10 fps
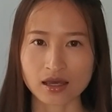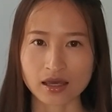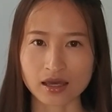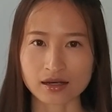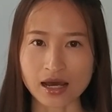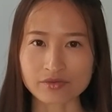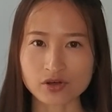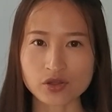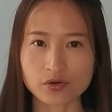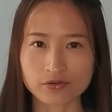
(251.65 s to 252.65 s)
And
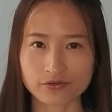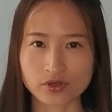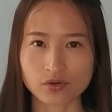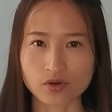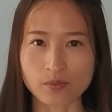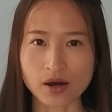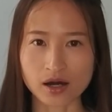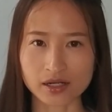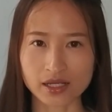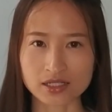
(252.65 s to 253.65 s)
after you feel your
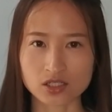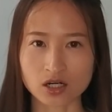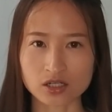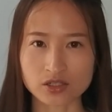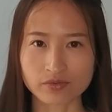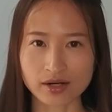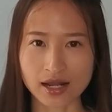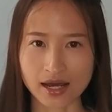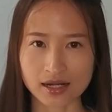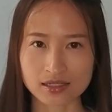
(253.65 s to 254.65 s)
body start to
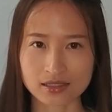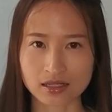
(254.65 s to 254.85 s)
relax,